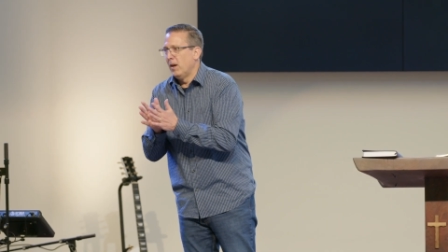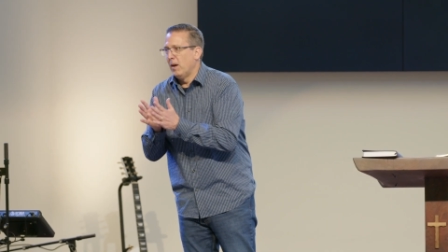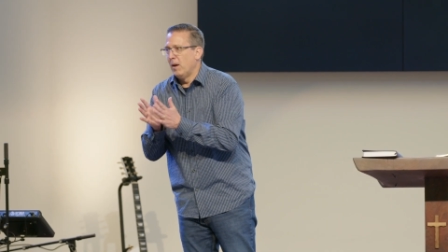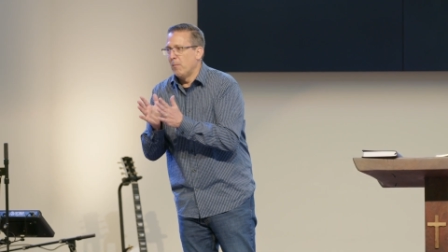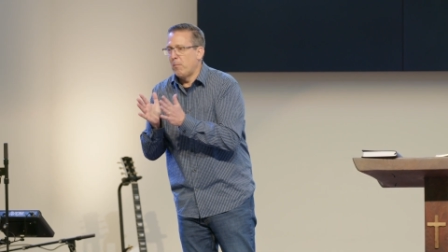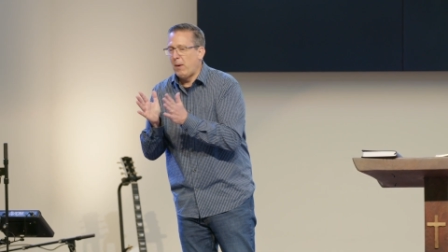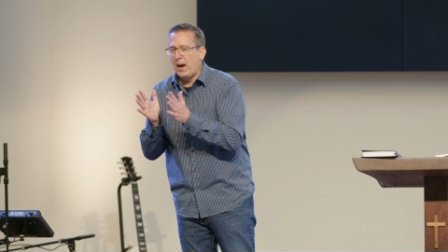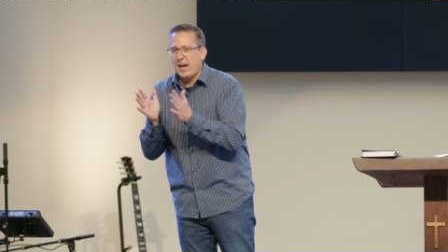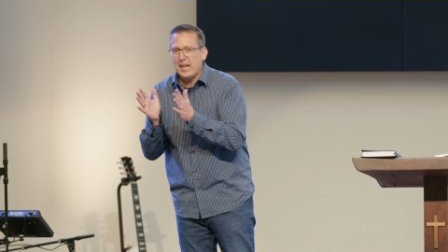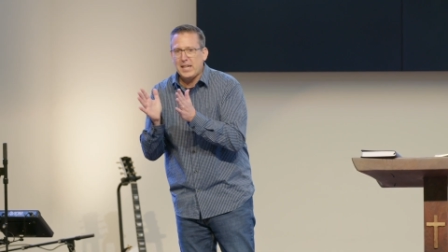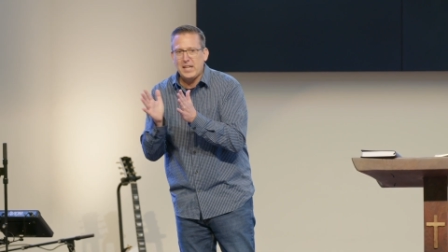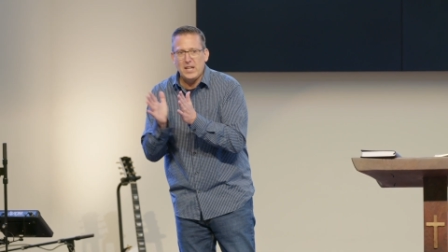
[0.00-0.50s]

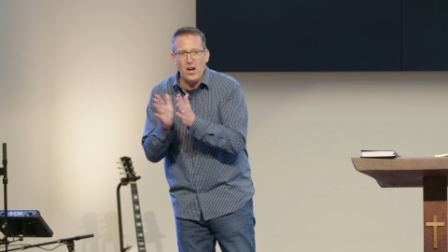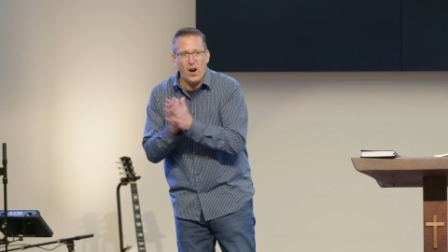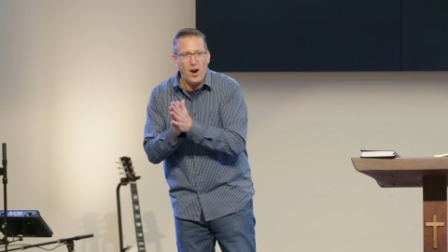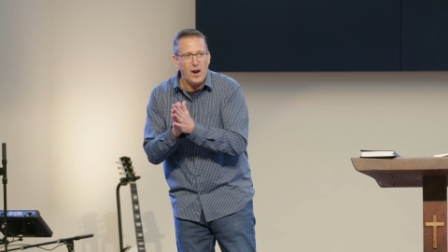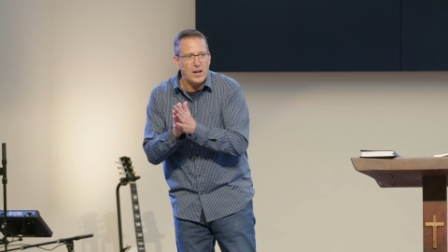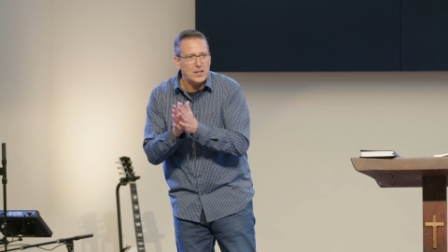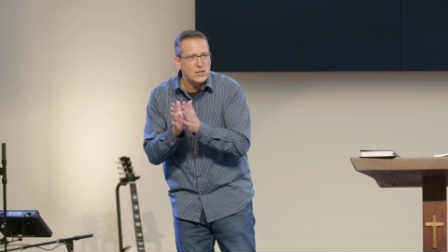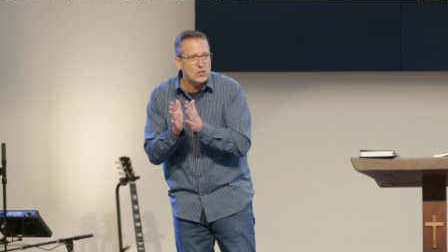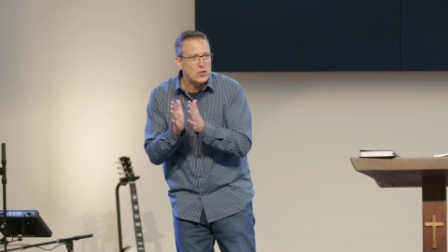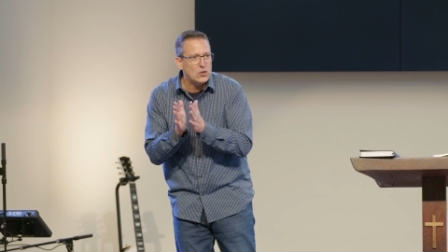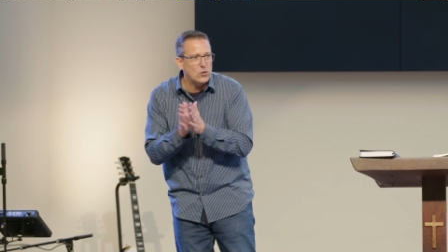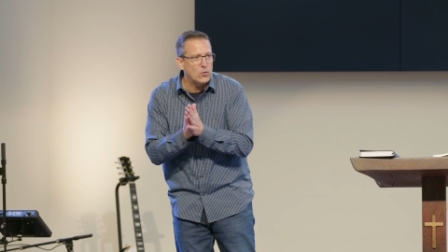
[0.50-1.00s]
by
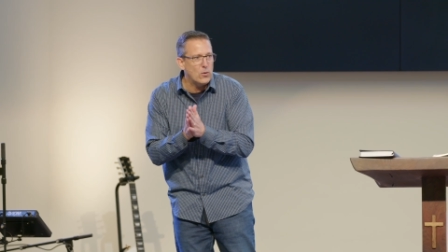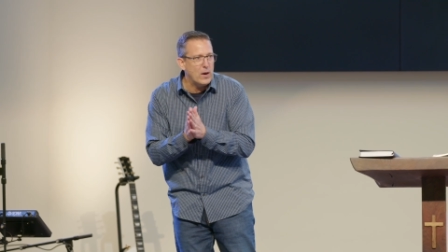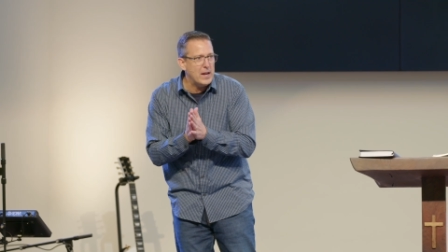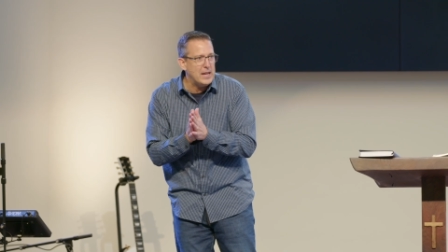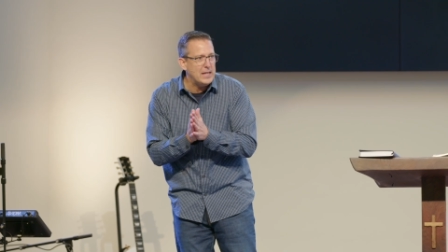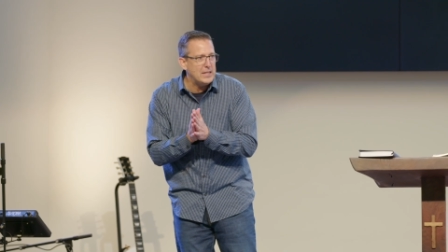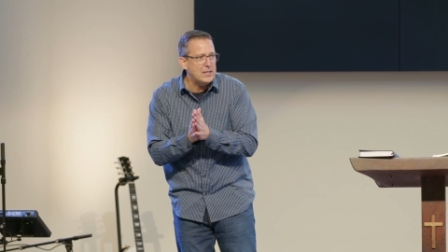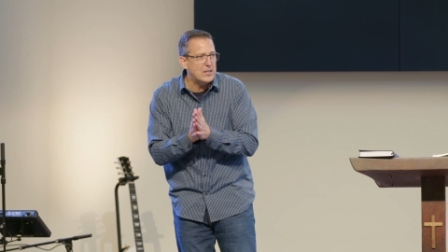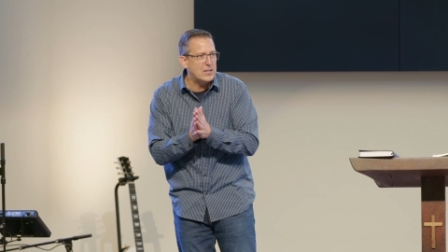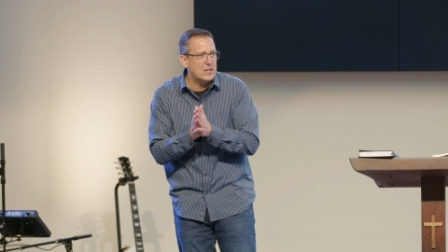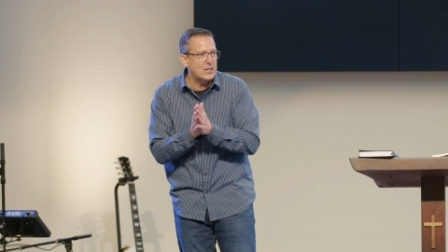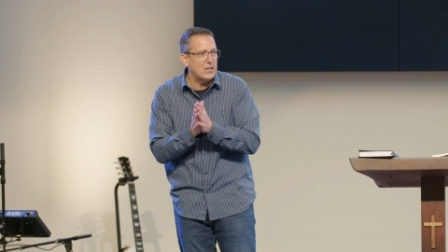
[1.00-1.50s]
God's
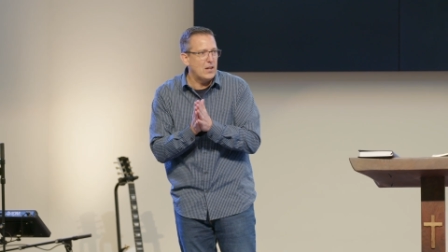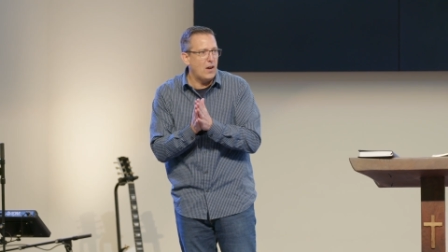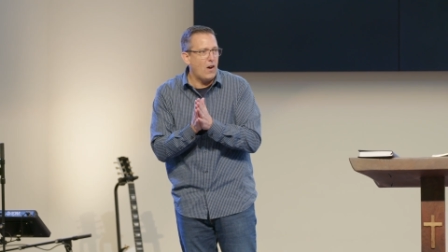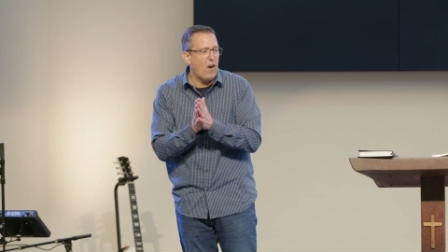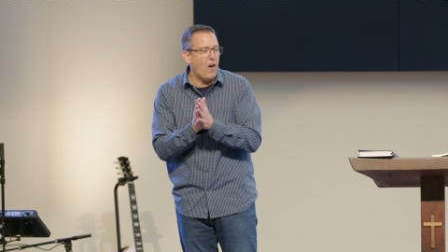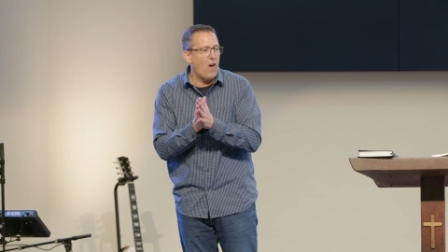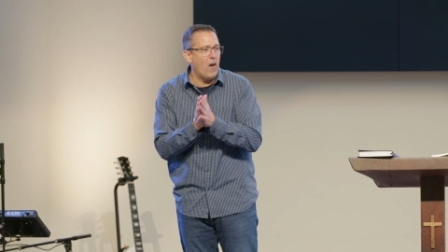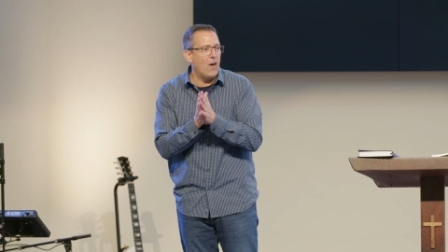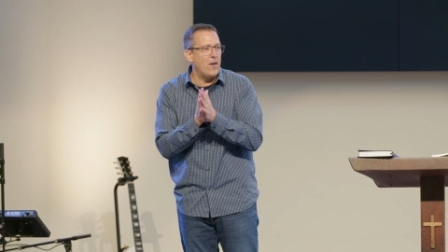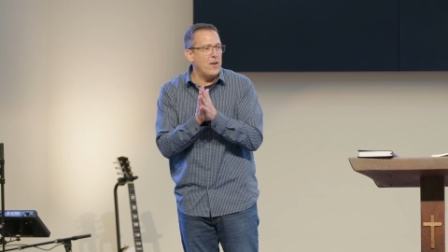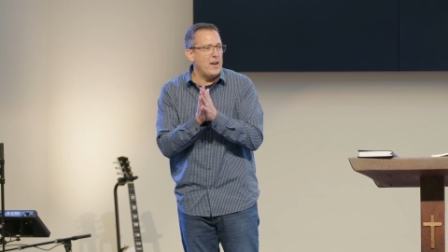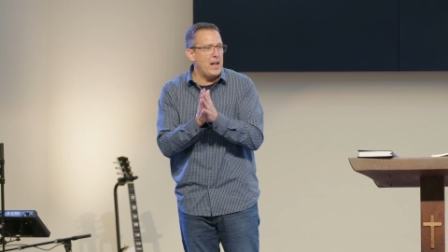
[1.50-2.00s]
grace,
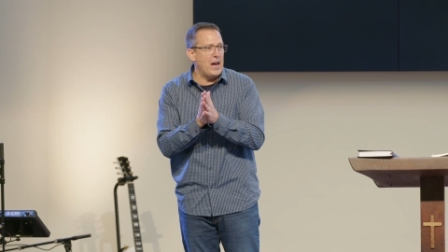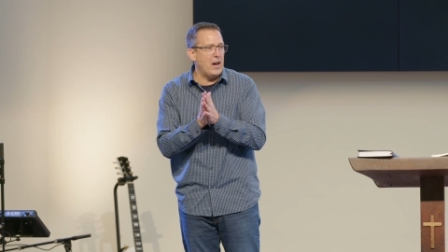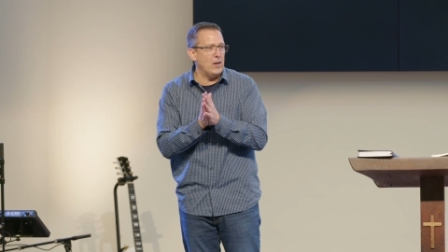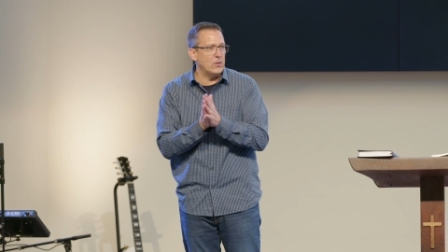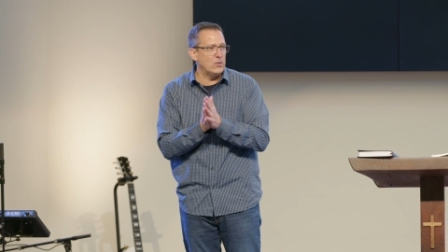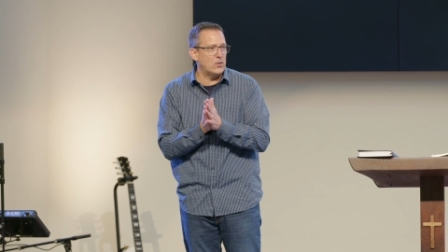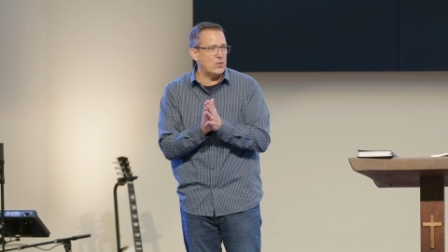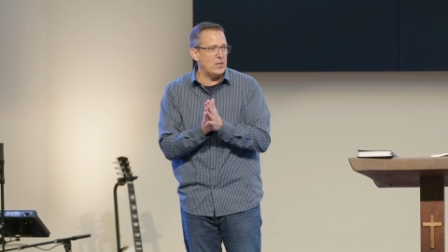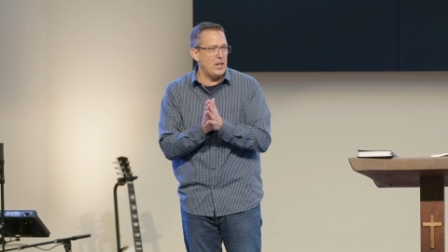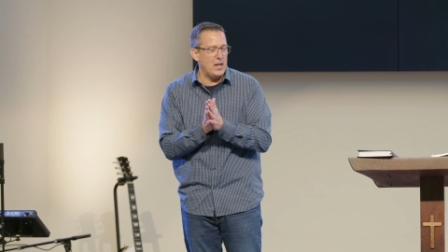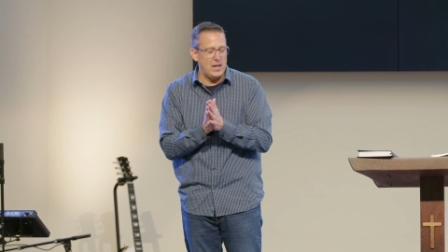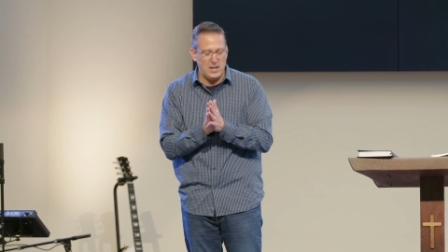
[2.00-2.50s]
are now
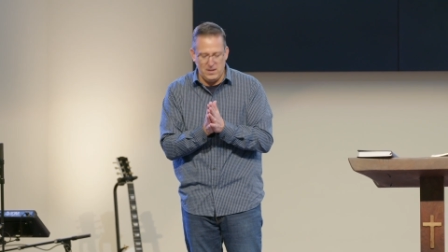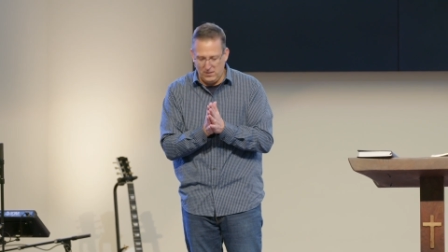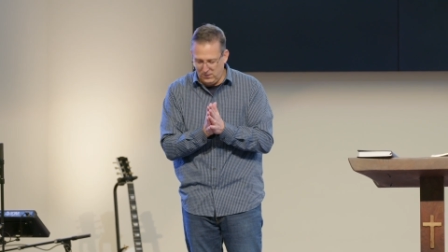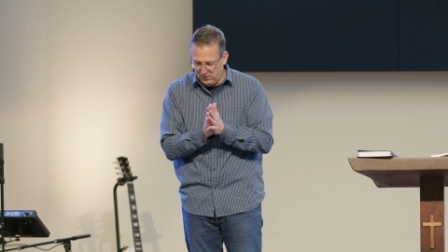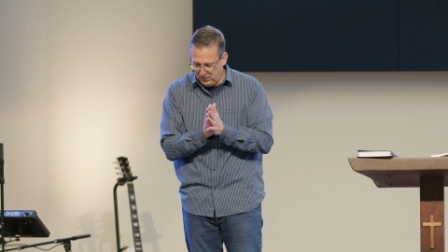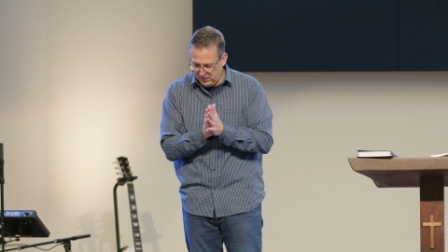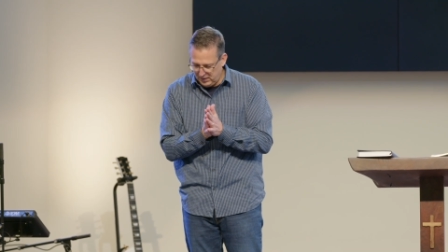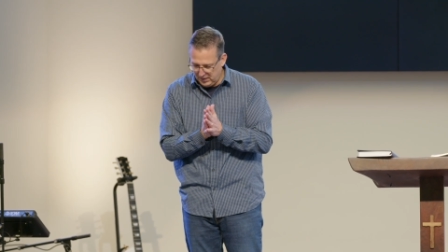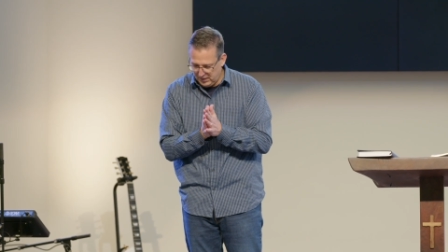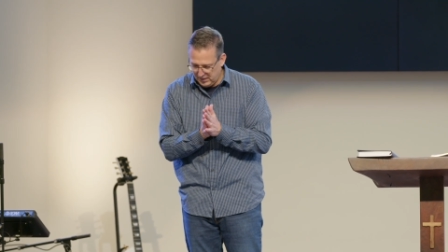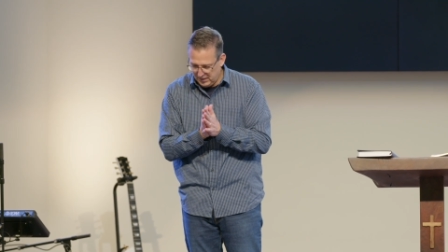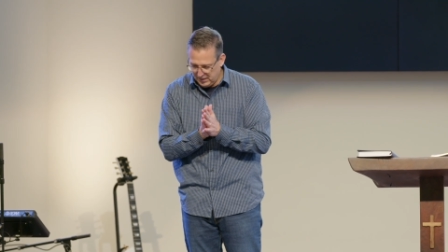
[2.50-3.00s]

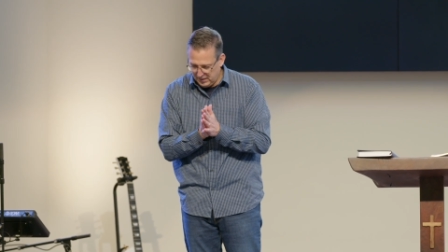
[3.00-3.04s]
saved.